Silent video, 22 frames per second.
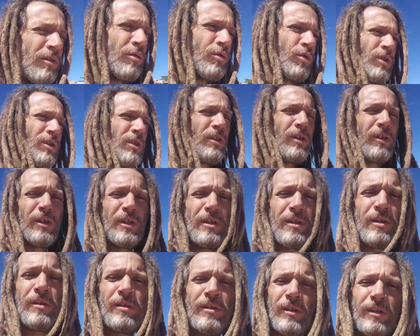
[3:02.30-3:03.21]

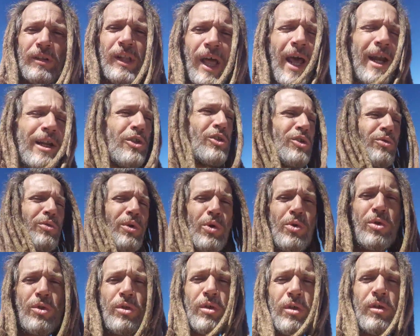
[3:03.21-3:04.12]
crystalline lattice
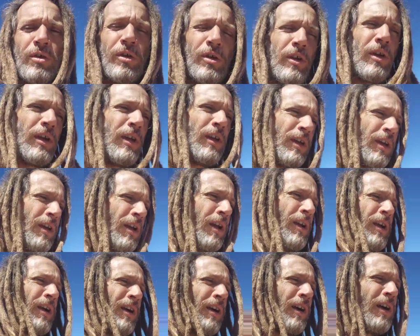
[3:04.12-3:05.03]
growth,
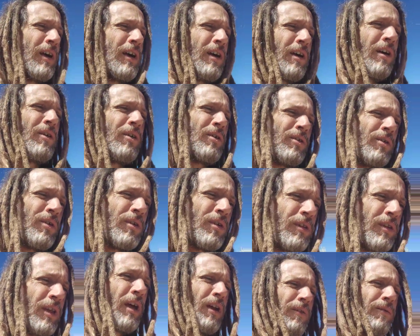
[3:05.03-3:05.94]
how
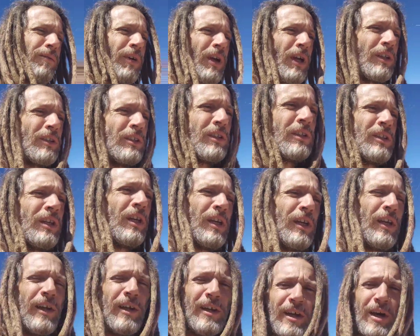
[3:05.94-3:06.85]
that affects
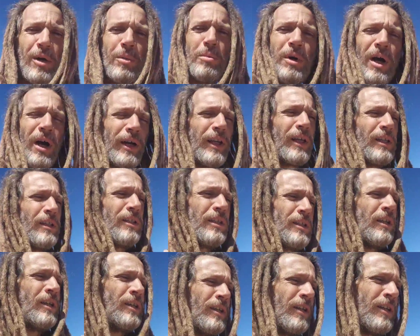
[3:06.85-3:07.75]
our
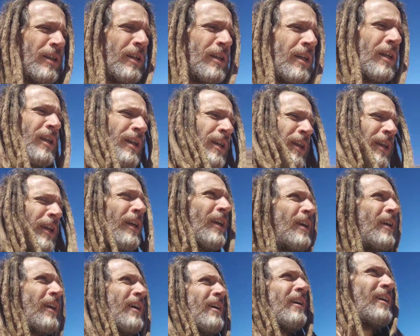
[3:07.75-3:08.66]
bodies.
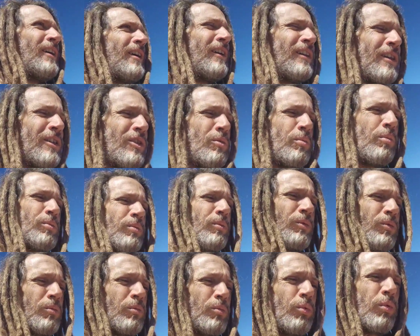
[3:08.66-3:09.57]
And this
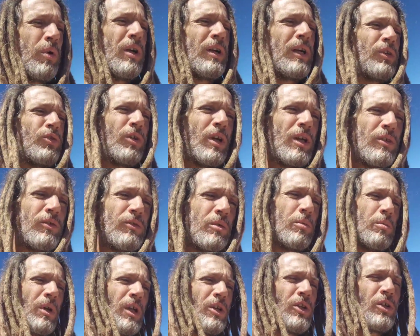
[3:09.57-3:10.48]
pranic
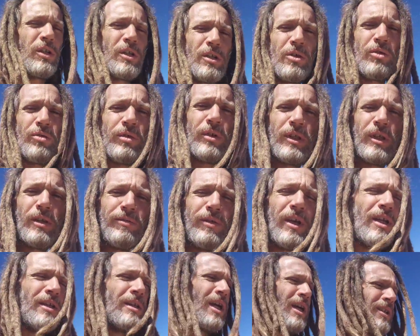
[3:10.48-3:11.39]
transformation is really
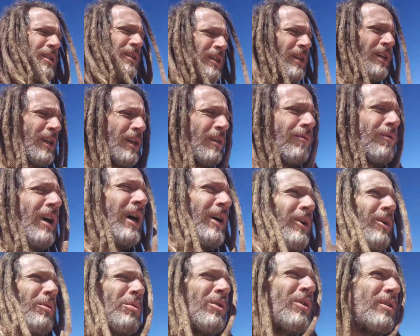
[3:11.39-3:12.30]
fantastic and
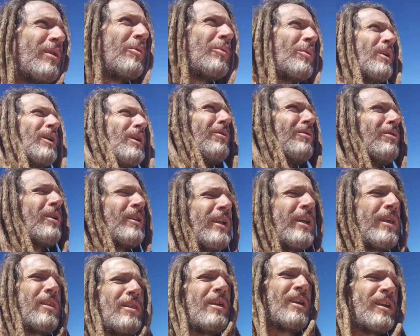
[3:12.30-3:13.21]
valuable and wonderful,
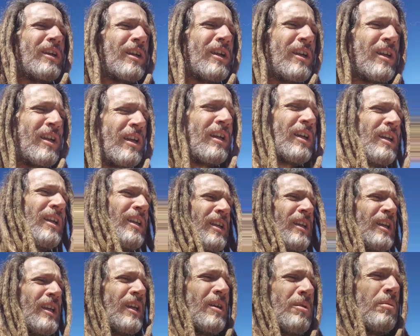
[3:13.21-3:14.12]
I think,
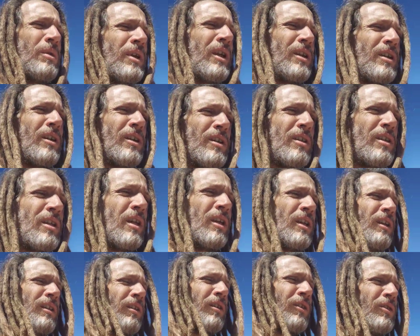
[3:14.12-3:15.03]
because
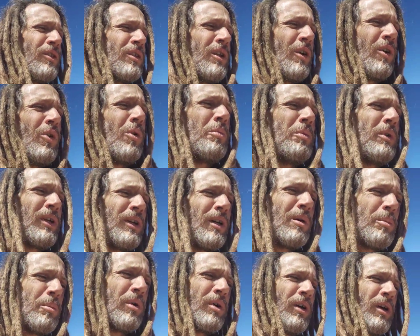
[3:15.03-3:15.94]
it learns to open
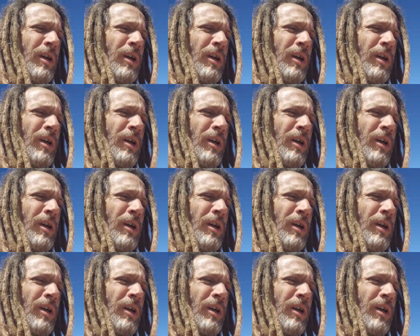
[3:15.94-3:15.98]
up.